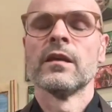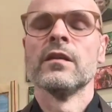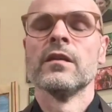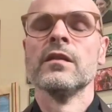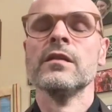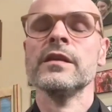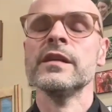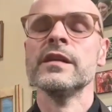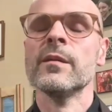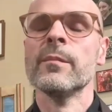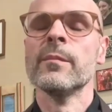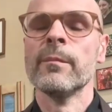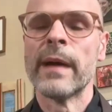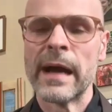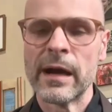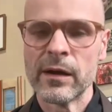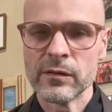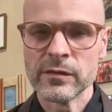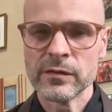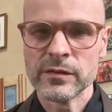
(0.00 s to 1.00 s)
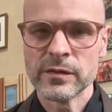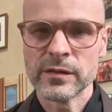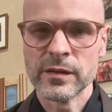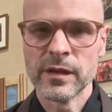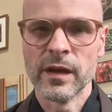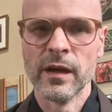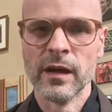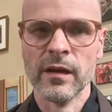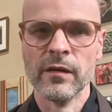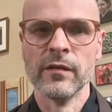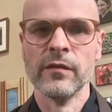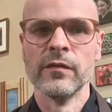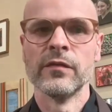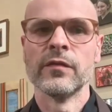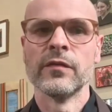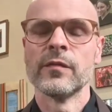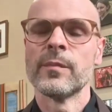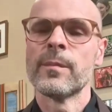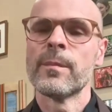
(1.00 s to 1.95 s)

The amount of